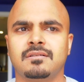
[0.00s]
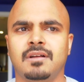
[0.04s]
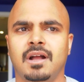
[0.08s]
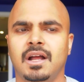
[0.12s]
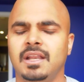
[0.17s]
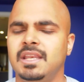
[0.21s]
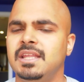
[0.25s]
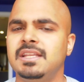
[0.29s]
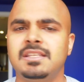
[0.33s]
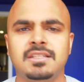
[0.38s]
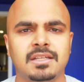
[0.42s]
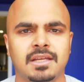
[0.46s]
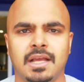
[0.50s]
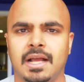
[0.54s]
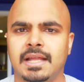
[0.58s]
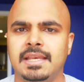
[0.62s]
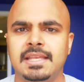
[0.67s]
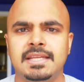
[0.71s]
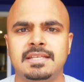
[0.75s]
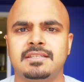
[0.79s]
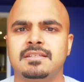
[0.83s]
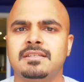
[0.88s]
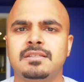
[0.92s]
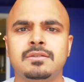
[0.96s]
need
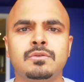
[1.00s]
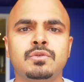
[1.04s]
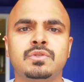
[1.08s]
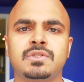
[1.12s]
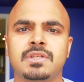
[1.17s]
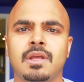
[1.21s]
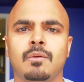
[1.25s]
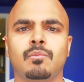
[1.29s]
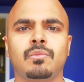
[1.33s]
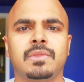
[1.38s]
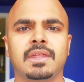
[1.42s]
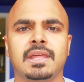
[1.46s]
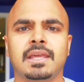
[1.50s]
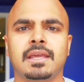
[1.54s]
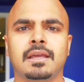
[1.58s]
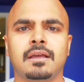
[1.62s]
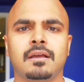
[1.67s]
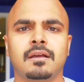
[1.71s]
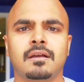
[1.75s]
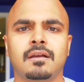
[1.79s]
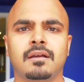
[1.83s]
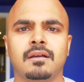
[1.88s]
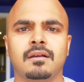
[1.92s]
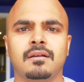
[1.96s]
to do something
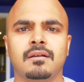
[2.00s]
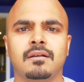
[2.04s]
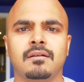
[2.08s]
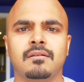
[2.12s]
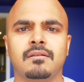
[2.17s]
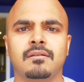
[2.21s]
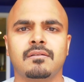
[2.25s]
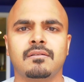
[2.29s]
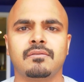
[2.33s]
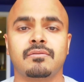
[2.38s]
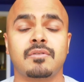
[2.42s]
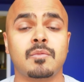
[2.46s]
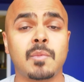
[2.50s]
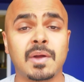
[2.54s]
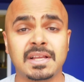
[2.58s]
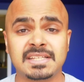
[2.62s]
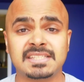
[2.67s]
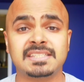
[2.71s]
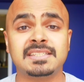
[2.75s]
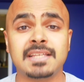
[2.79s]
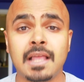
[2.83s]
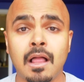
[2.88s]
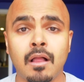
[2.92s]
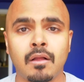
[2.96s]
for
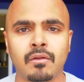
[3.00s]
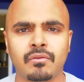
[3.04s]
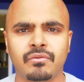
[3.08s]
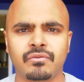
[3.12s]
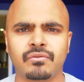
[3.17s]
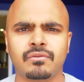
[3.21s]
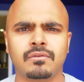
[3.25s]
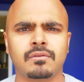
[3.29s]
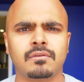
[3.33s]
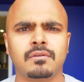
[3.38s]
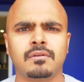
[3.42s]
myself